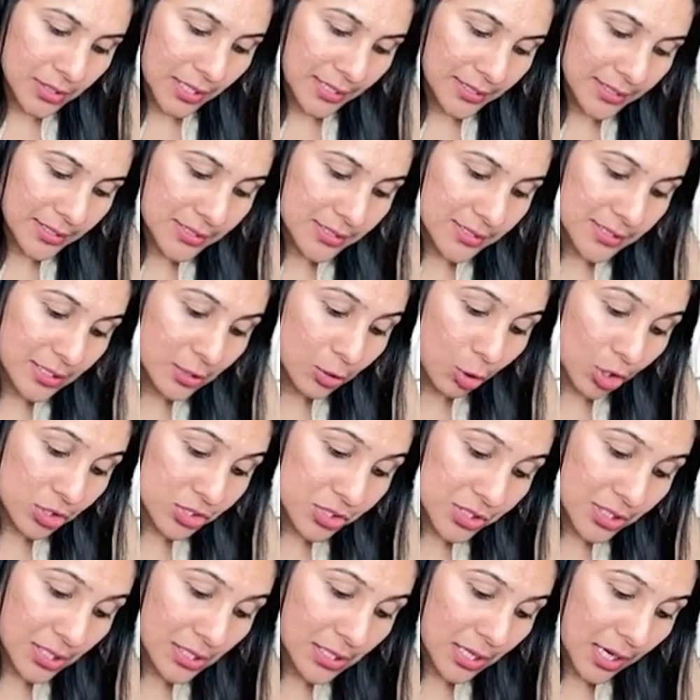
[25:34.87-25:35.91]
That is, the
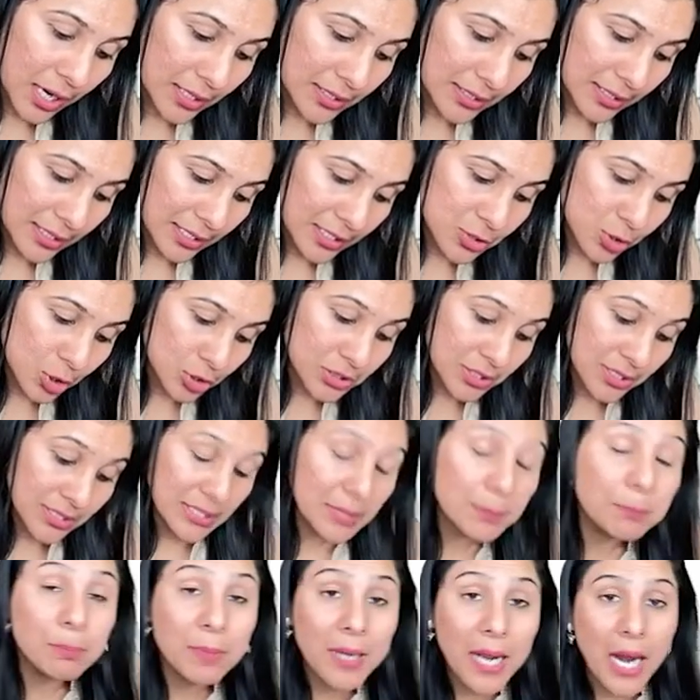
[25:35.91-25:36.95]
costal cartilage or the
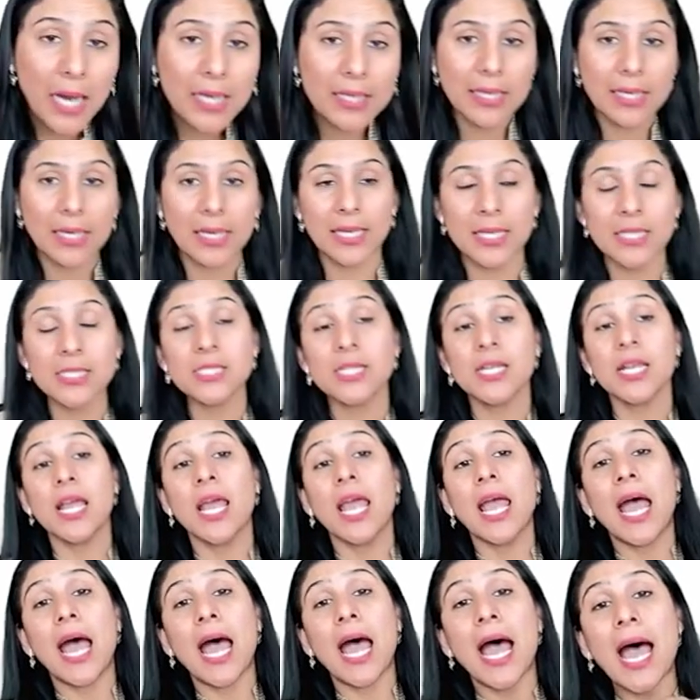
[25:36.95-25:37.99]
rib cartilage
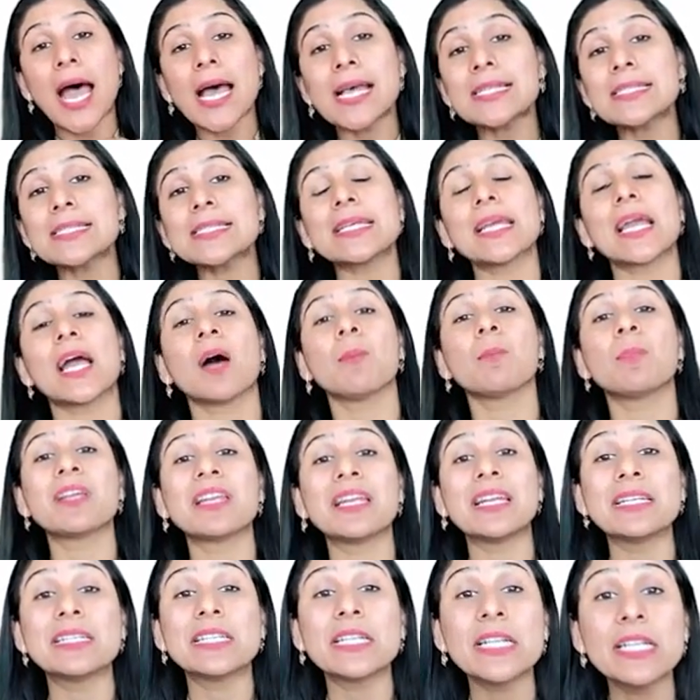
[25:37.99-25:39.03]
has the
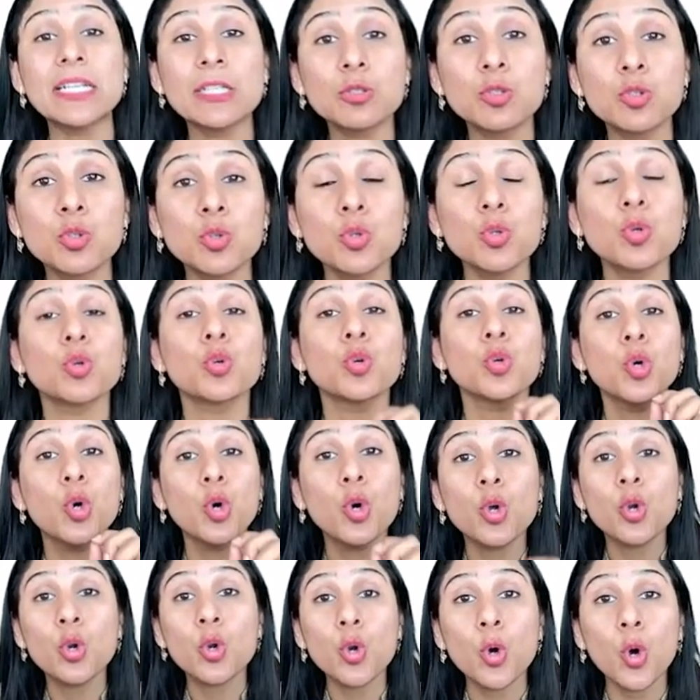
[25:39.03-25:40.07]
ability to
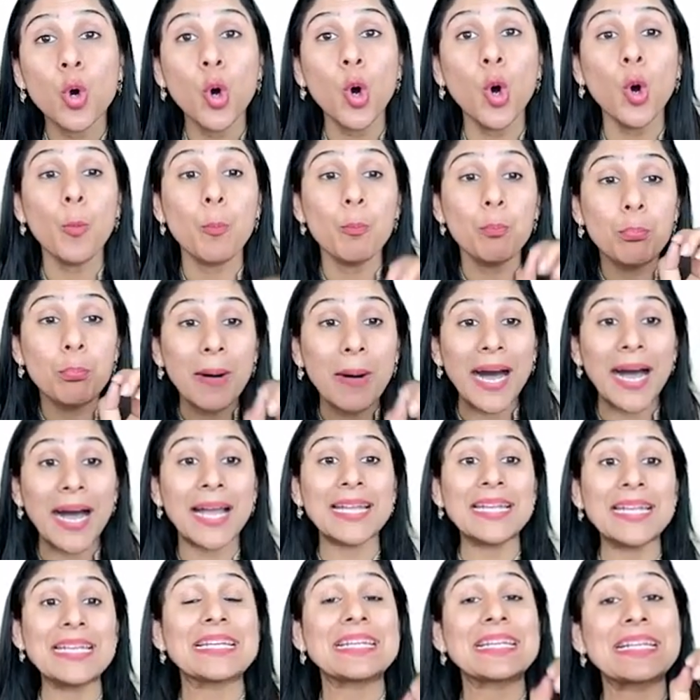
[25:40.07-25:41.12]
grow
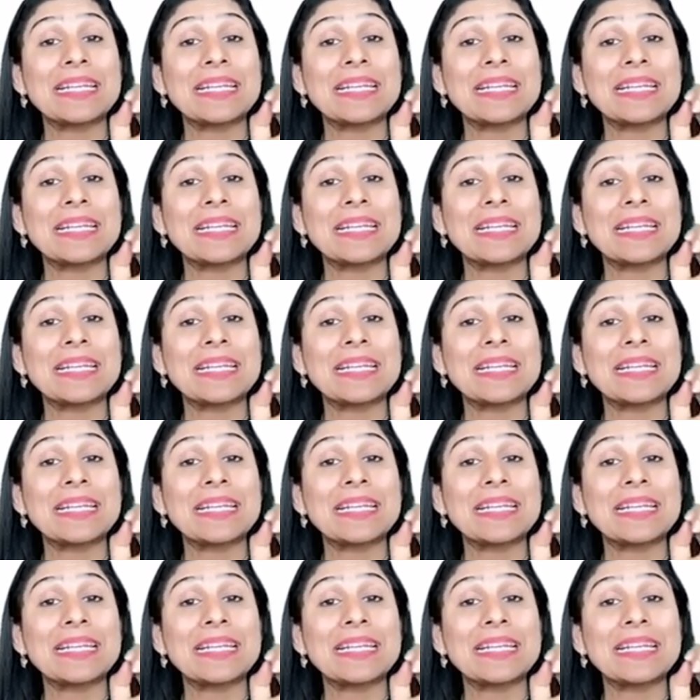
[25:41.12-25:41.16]
by